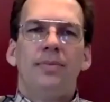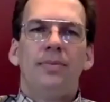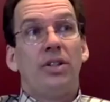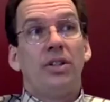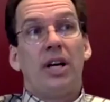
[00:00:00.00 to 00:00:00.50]

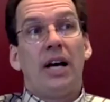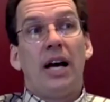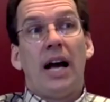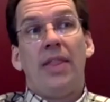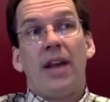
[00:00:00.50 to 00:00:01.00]
so
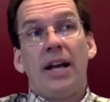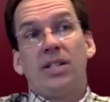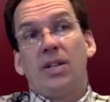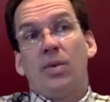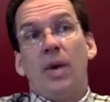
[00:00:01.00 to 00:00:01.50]
I guess
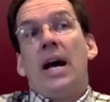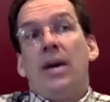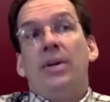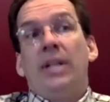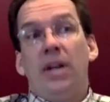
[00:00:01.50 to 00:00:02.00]
the way I
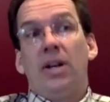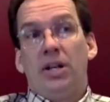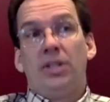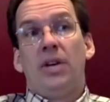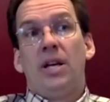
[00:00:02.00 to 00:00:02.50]
would
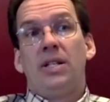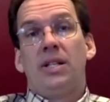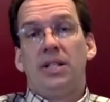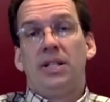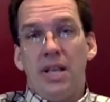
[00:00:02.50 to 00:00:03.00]
characterize
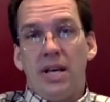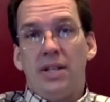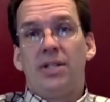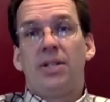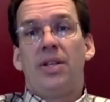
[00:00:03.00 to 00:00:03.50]
it is
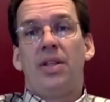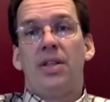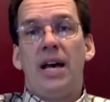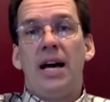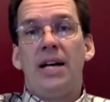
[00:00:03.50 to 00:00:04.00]
this,
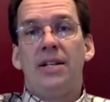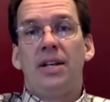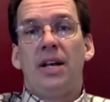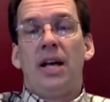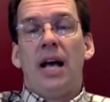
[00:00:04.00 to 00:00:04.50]
that
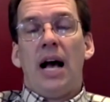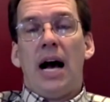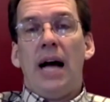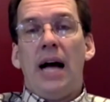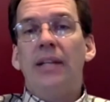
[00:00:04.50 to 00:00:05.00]

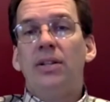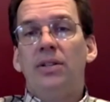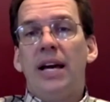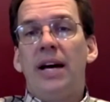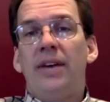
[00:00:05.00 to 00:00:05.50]
I
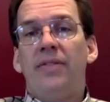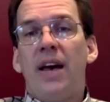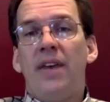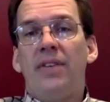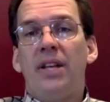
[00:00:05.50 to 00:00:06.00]
don't have
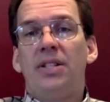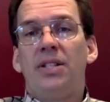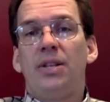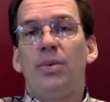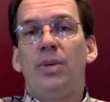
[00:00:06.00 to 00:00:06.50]

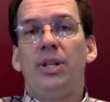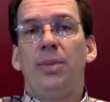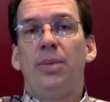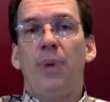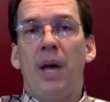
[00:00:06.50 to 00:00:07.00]
evidence that would
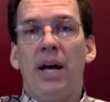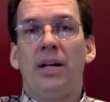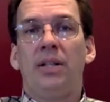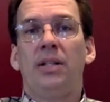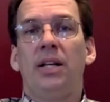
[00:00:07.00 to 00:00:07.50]

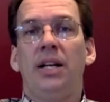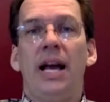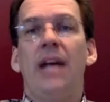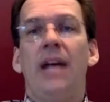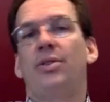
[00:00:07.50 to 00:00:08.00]
compel a
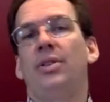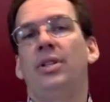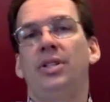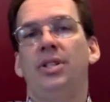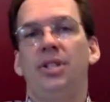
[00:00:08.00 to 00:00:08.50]

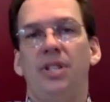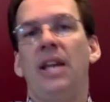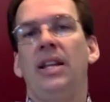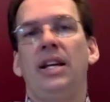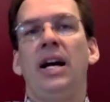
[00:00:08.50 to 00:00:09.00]
naturalist to
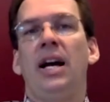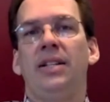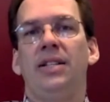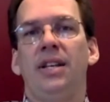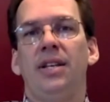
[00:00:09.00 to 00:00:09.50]
say that God
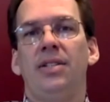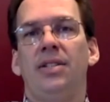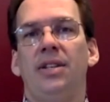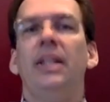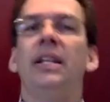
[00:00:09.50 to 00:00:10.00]

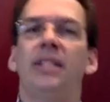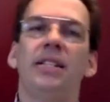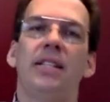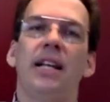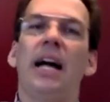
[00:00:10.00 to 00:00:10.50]
exists, in the
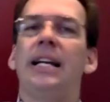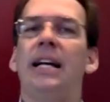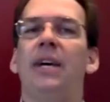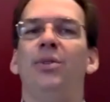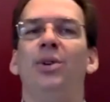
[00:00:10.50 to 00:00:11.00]
sense that I
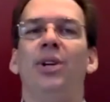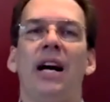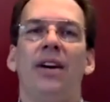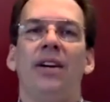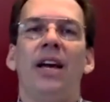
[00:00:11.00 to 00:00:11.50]
cannot rule
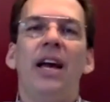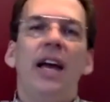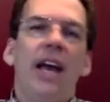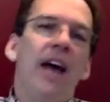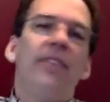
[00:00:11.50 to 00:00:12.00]
out
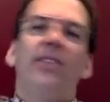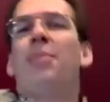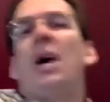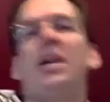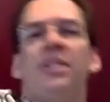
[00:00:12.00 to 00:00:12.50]
every
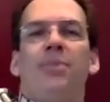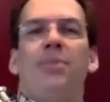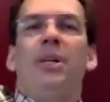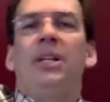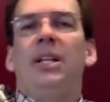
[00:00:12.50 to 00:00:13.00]

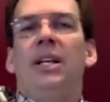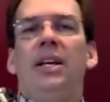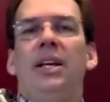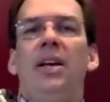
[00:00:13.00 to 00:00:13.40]
possibility